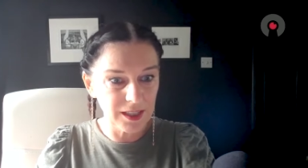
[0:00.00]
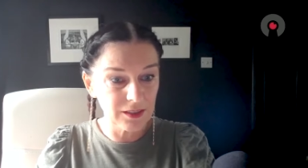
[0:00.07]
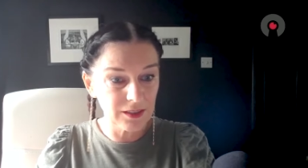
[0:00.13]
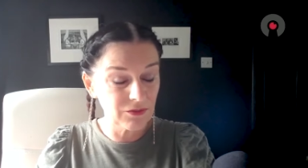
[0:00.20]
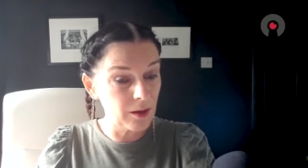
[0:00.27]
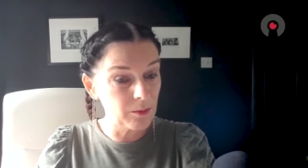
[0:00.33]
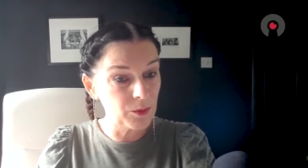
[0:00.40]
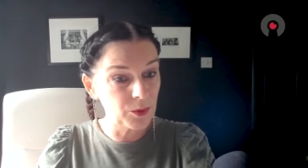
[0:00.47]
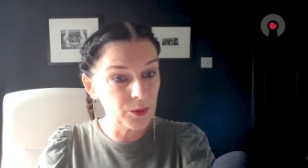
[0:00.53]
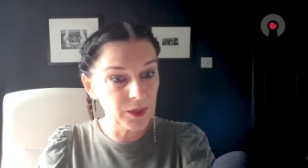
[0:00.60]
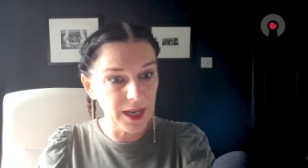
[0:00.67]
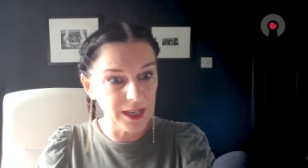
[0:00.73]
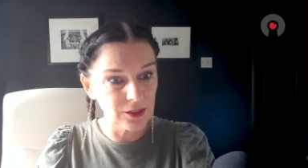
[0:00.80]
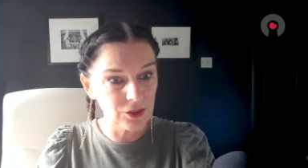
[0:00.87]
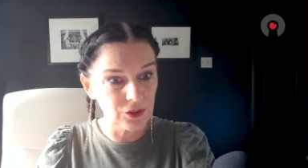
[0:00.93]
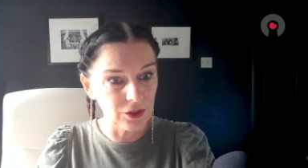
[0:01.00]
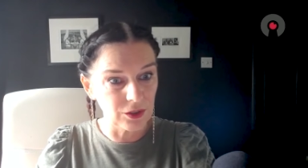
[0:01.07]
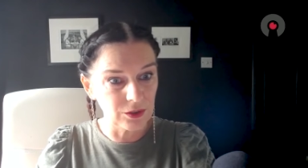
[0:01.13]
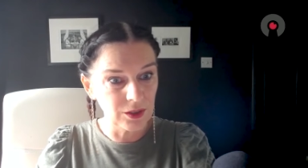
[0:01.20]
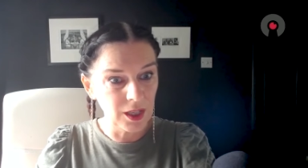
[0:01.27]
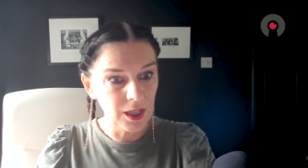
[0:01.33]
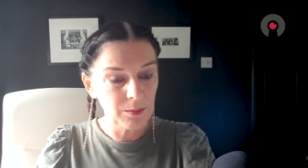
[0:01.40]
It's far more natural
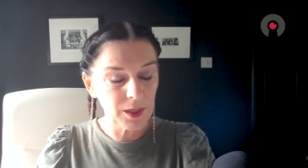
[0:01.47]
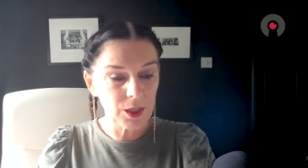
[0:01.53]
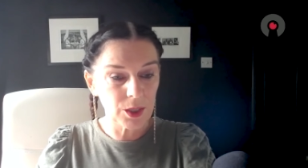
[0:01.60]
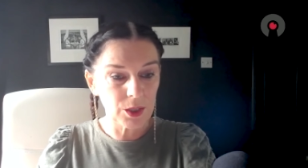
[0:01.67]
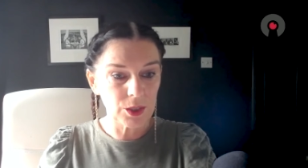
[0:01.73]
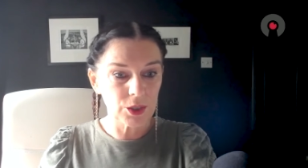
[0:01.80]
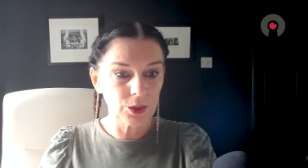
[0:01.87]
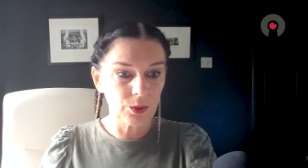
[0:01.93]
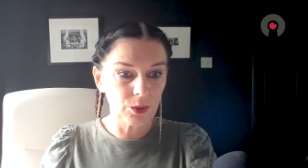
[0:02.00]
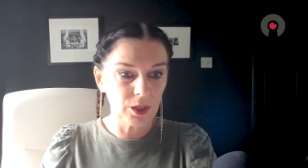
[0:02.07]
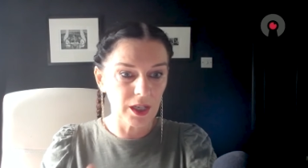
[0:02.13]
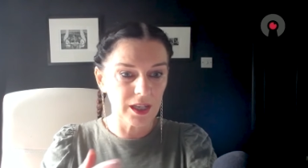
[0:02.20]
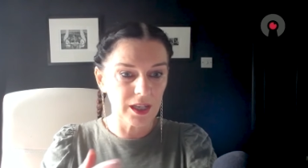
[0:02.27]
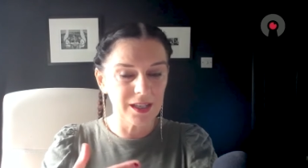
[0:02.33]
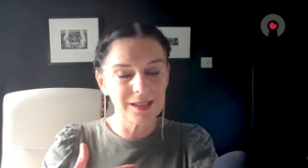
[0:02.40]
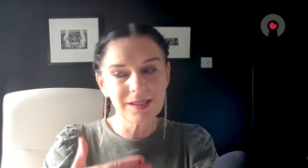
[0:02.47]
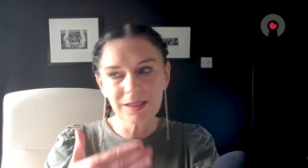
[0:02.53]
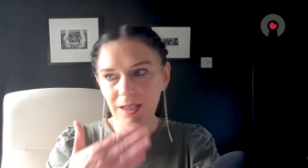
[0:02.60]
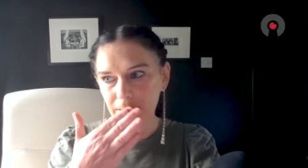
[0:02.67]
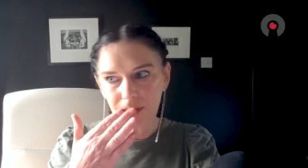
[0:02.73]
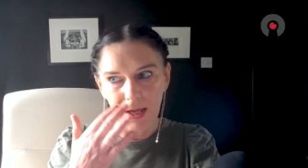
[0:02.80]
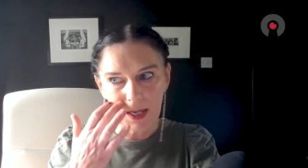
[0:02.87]
because you're going to,
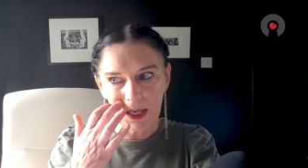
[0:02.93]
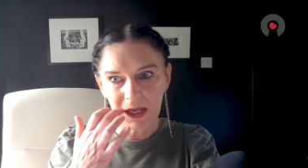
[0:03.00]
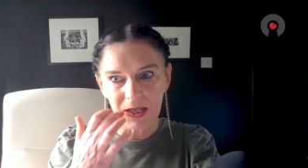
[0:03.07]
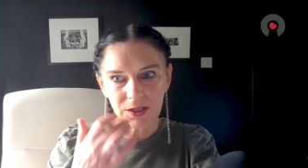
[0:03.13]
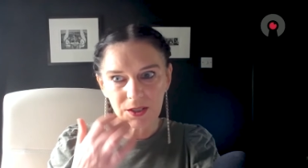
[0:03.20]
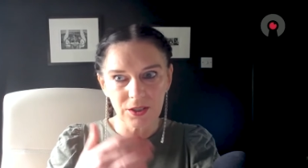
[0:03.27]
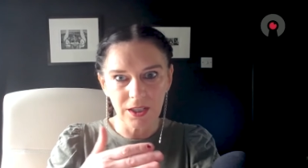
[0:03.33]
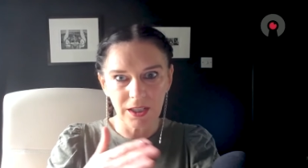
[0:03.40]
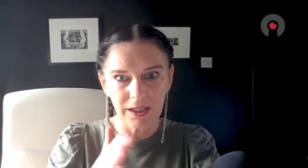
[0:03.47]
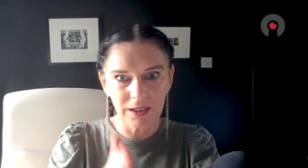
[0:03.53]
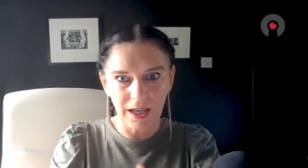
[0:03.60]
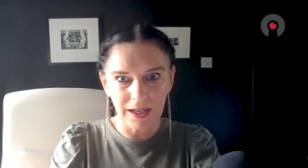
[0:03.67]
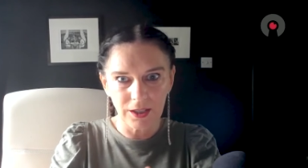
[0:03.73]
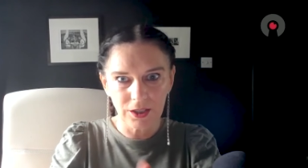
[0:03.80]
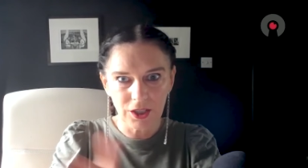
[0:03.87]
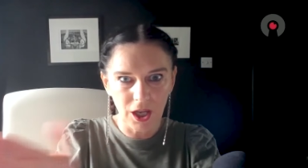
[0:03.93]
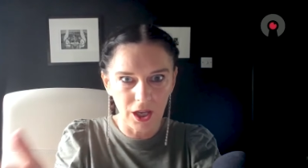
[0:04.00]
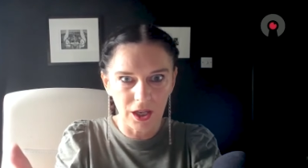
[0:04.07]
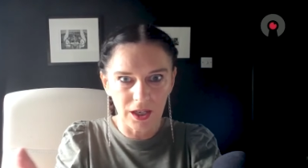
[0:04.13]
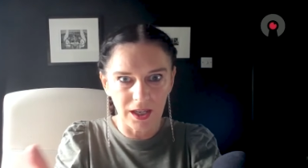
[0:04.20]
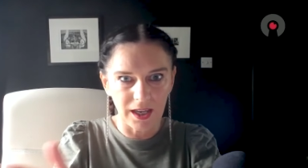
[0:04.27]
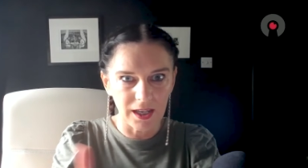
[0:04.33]
instead of like literally like
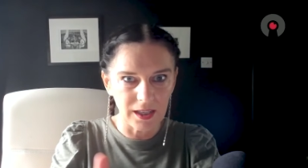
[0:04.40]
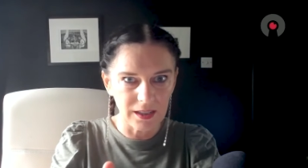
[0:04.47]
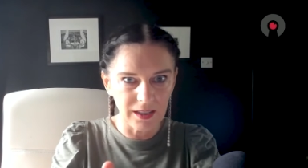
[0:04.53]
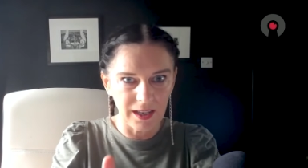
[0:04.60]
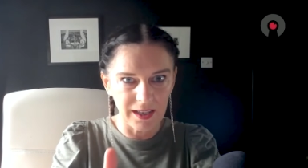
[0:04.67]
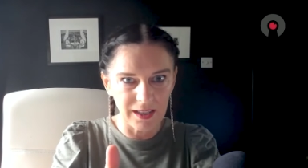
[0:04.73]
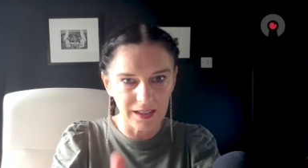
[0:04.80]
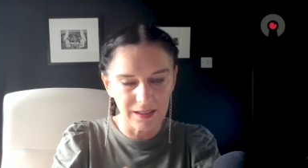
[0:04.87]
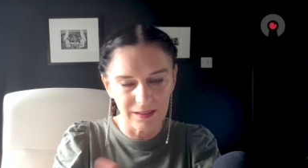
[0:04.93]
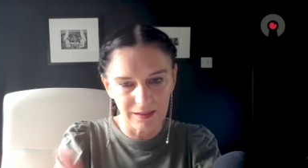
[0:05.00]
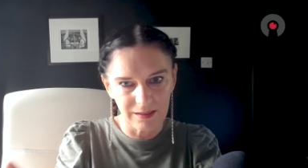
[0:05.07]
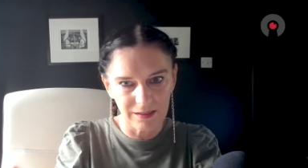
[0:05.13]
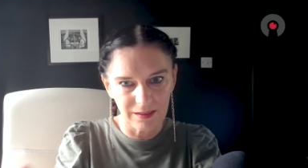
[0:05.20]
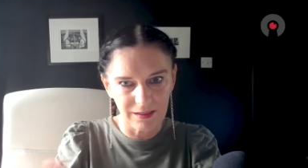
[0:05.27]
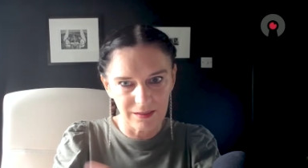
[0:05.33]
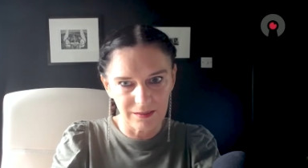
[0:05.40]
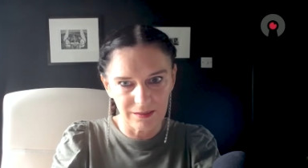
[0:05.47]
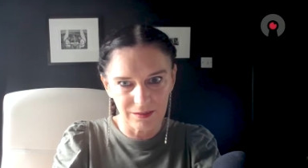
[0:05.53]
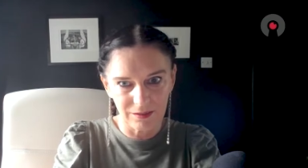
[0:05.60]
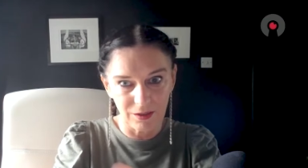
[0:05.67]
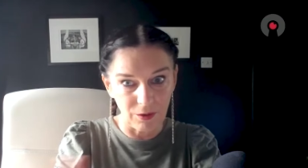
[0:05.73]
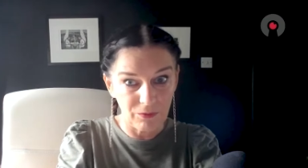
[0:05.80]
turning like, you
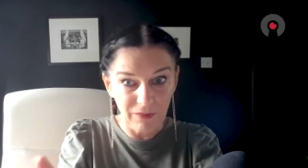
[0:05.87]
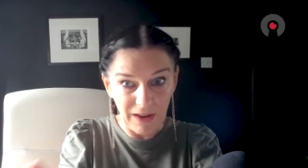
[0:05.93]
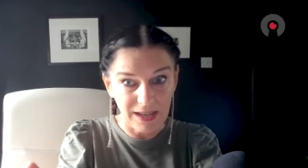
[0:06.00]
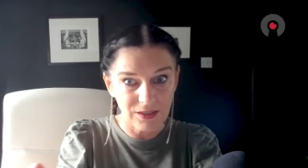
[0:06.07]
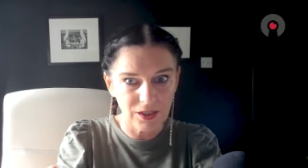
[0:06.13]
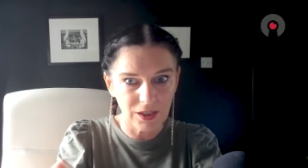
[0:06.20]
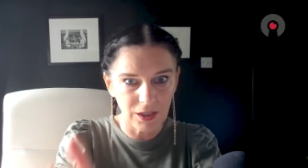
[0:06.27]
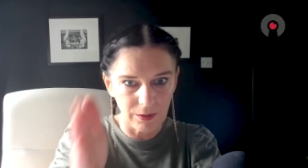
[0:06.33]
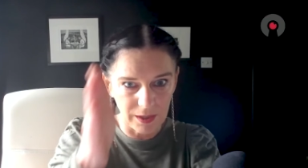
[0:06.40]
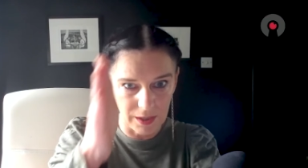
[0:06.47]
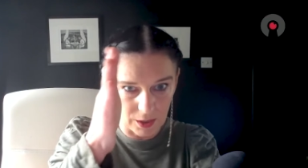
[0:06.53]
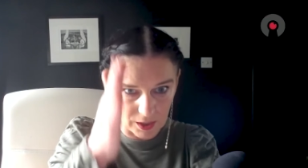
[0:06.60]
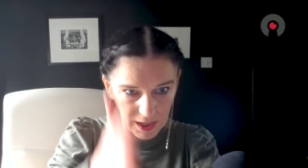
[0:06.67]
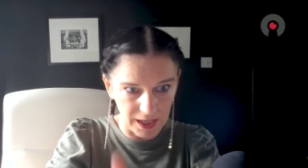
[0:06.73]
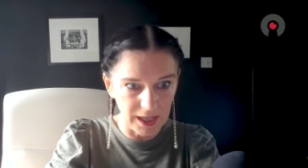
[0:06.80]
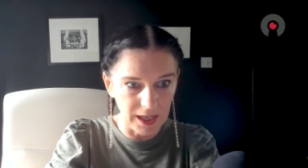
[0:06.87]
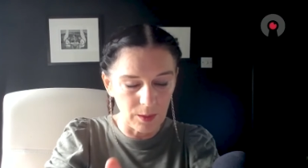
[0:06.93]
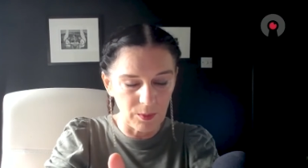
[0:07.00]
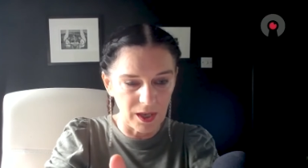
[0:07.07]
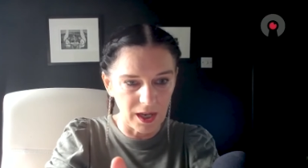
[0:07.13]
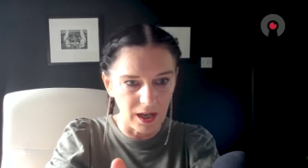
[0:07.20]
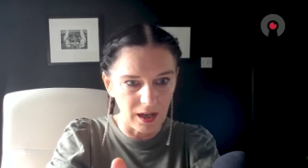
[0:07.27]
know, fast and going, okay, here
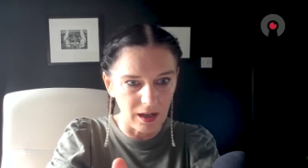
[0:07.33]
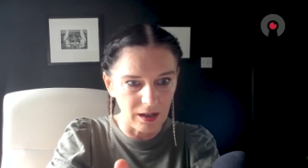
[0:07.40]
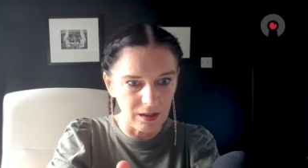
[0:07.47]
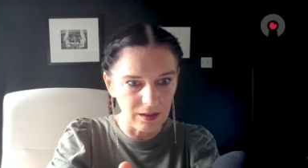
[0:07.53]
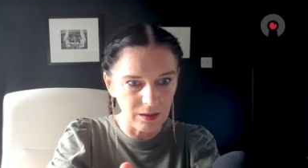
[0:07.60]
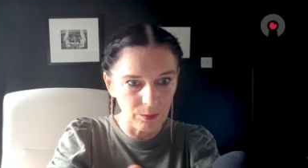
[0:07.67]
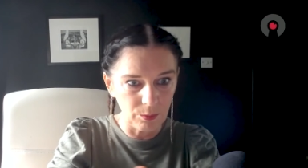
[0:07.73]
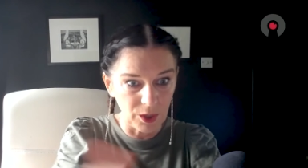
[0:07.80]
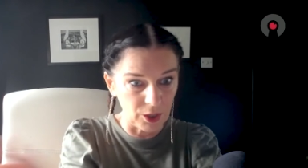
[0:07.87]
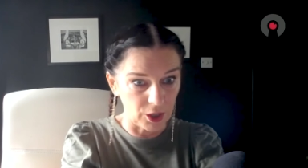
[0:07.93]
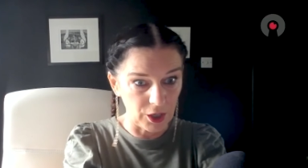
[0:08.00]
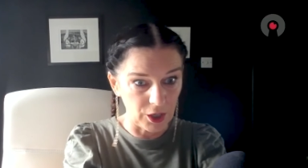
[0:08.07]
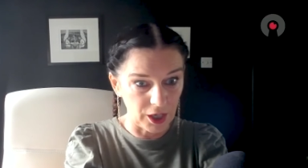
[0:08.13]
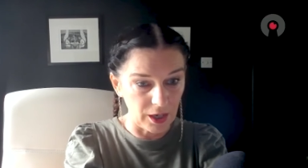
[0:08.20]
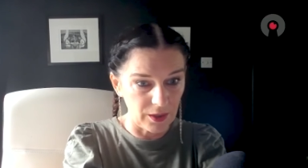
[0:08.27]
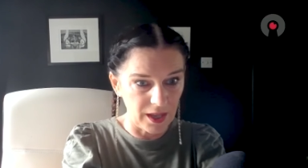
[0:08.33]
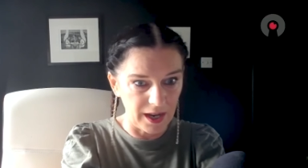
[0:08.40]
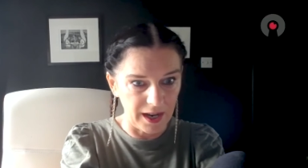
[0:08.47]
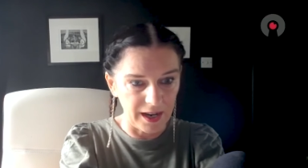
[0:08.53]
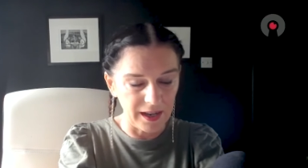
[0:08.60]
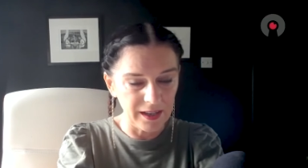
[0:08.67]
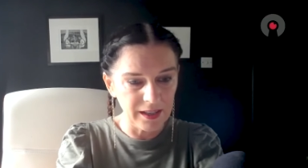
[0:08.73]
we are, we got to go
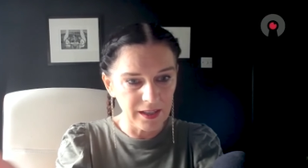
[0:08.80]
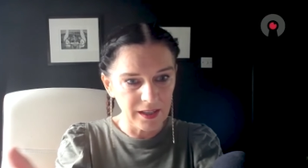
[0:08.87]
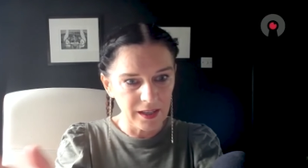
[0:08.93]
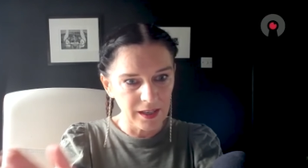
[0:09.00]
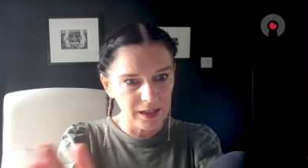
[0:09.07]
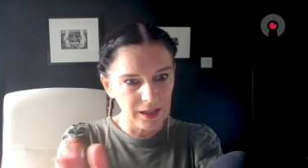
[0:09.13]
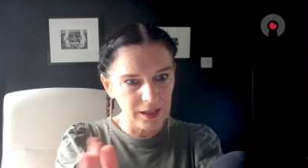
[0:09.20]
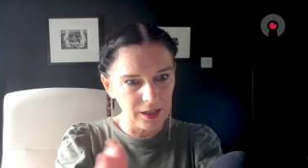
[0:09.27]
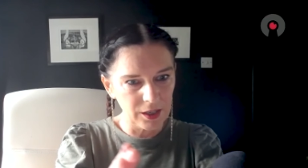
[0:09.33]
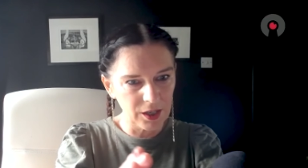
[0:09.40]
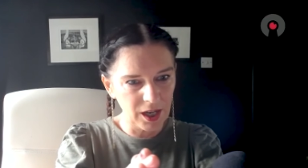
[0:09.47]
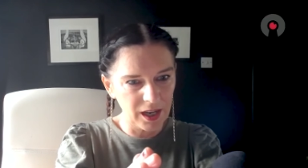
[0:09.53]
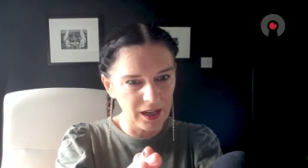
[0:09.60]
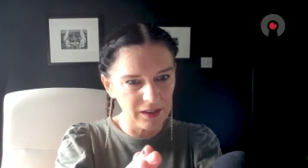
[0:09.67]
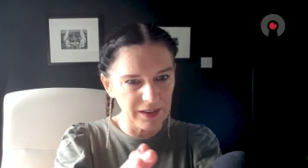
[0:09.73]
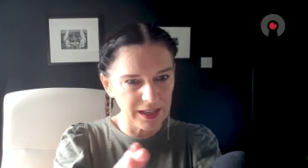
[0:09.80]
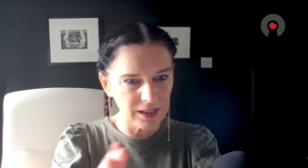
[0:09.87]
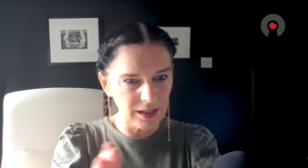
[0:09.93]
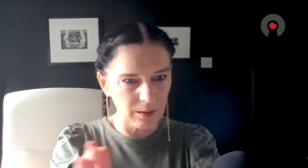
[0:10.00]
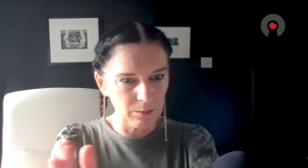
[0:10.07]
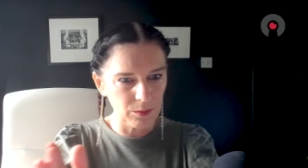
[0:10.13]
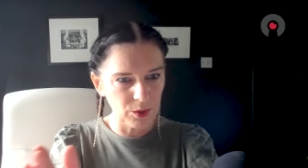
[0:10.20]
there, you kind of end
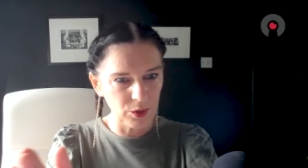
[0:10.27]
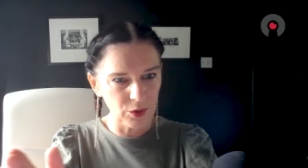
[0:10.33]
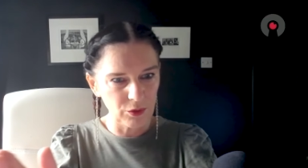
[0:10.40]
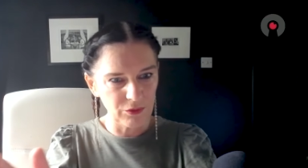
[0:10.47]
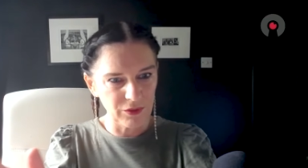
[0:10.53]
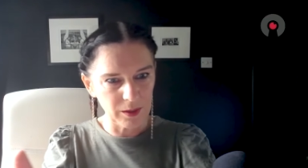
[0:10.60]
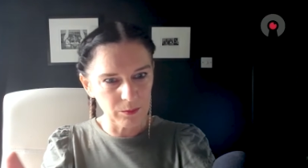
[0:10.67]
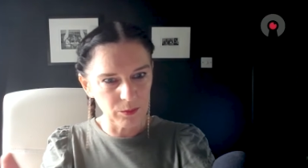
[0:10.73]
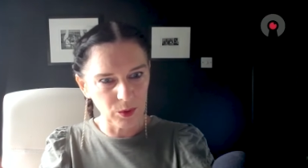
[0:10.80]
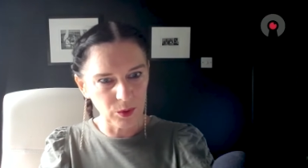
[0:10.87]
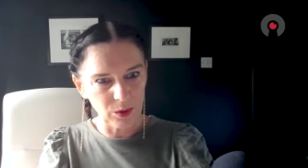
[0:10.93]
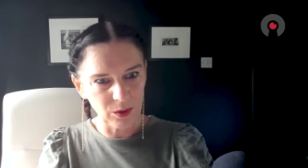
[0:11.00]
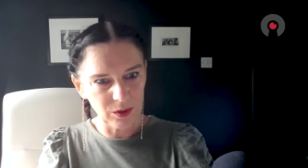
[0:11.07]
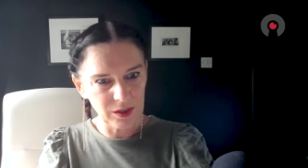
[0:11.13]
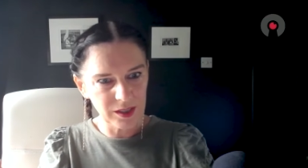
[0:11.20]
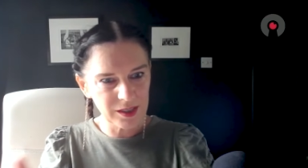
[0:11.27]
up moving more.